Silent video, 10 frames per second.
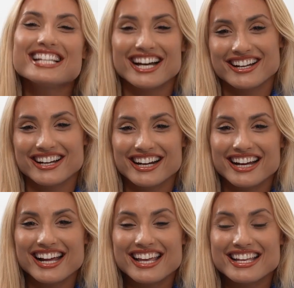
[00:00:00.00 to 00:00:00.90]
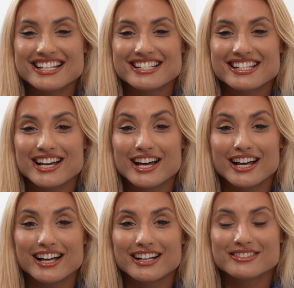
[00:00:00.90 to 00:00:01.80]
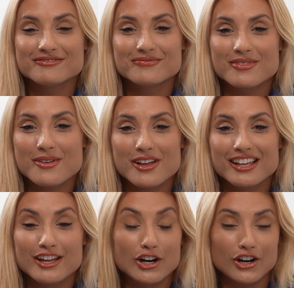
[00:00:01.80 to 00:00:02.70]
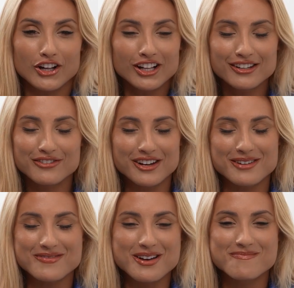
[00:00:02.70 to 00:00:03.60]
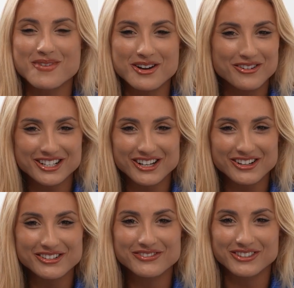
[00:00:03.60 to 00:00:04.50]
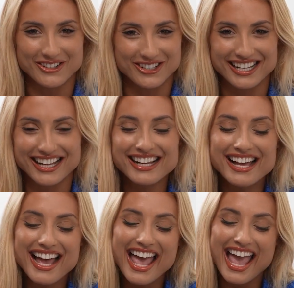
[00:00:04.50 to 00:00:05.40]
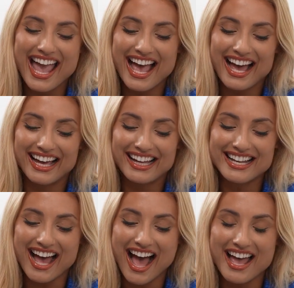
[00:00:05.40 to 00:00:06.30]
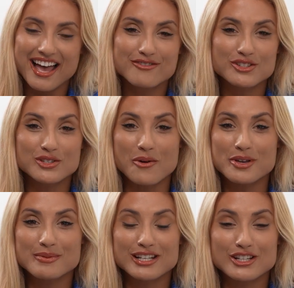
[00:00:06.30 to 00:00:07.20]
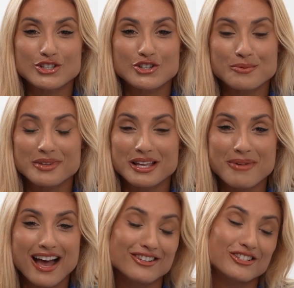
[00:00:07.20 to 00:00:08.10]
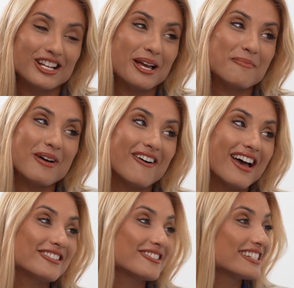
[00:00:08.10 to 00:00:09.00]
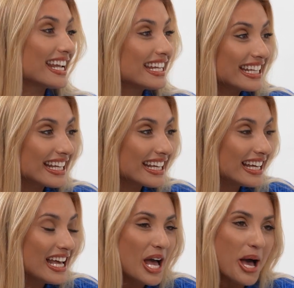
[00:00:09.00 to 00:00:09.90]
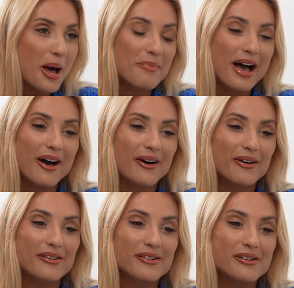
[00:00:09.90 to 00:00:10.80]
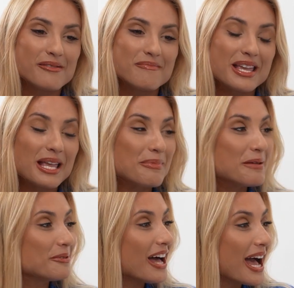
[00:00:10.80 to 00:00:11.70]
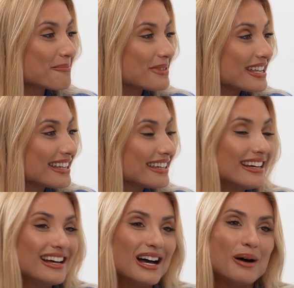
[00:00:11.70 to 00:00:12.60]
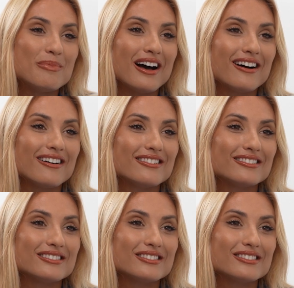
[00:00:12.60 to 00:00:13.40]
Tucker is a girl from Boca Raton, Florida, and I have just always been extremely passionate about entertaining, about making people happy, about